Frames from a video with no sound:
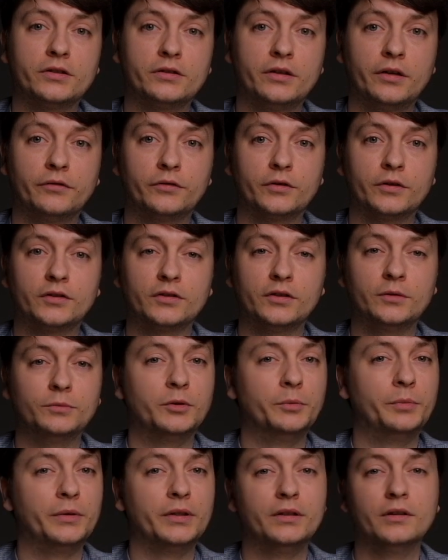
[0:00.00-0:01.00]
efforts seem
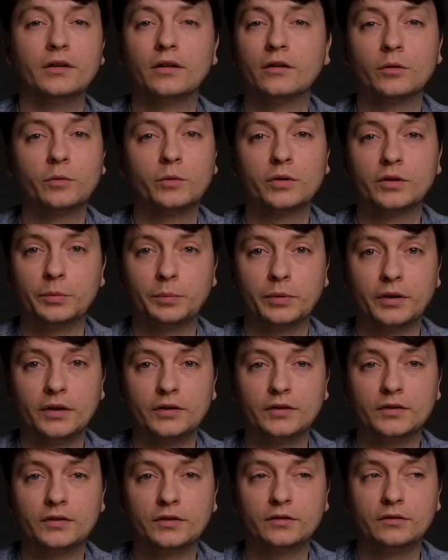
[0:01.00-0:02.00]
to be all over the
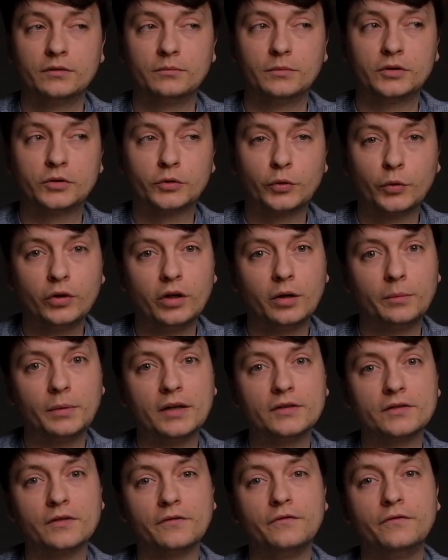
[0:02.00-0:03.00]
place, but True Gum
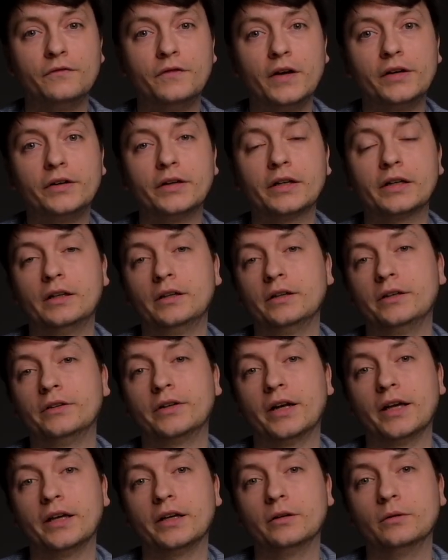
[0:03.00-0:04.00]
has a very
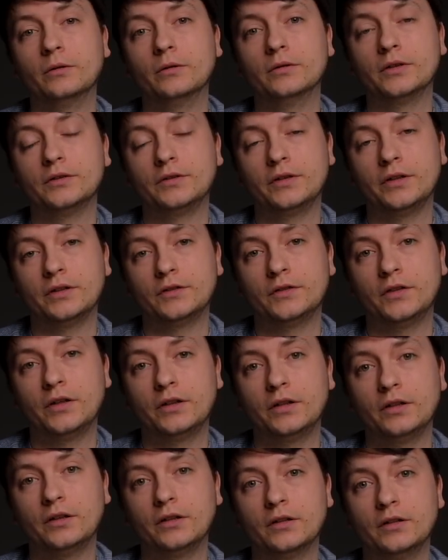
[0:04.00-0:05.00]
clear angle that they are
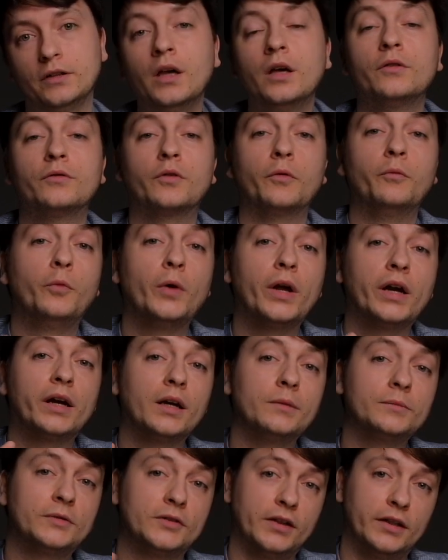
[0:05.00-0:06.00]
taking. From where
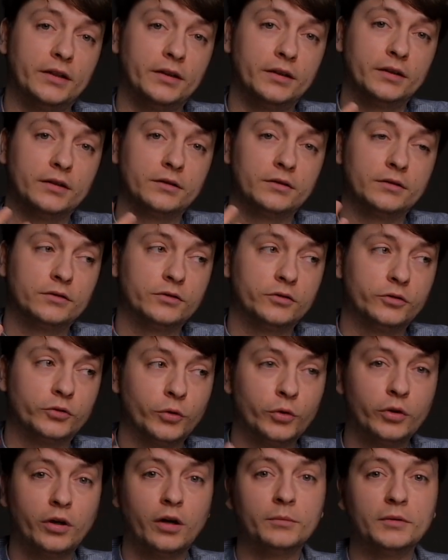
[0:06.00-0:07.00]
I'm standing,
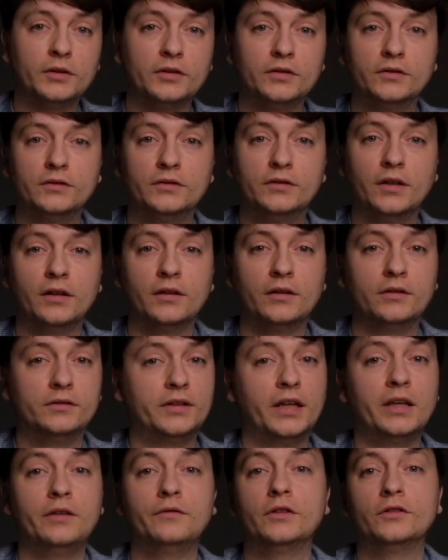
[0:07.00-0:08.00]
True Gum is the
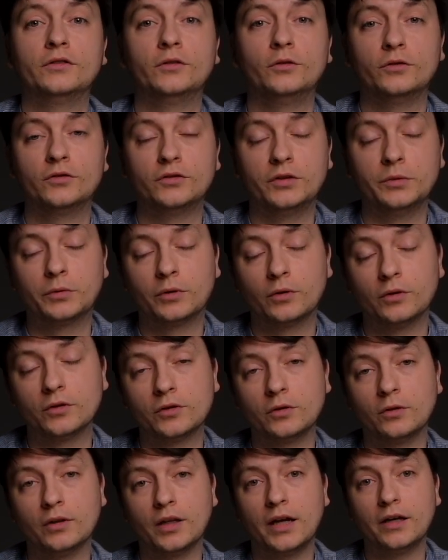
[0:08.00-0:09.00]
David to Stimorol's
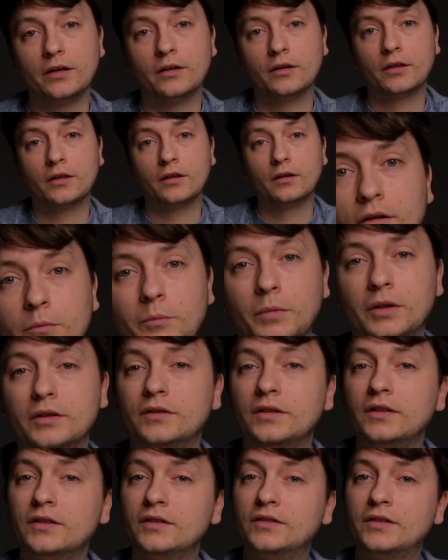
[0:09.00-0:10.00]
Goliath,
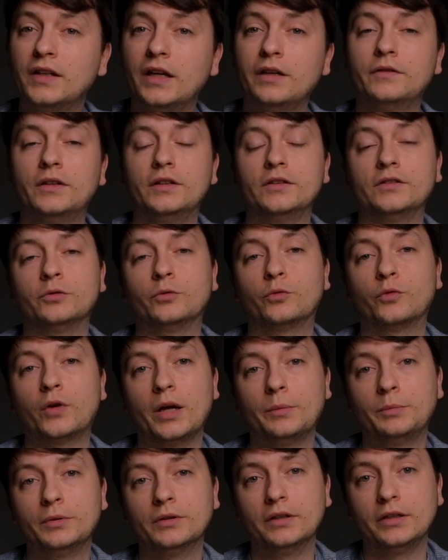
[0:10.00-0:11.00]
but this David is
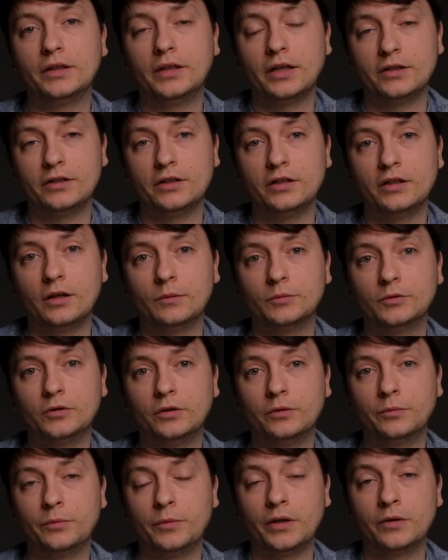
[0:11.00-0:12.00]
rapidly catching up to
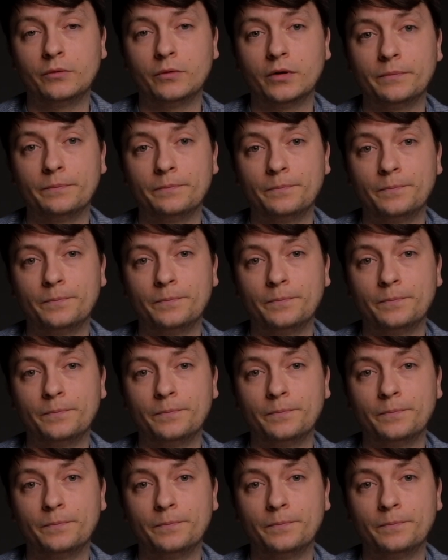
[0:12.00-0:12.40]
the big one.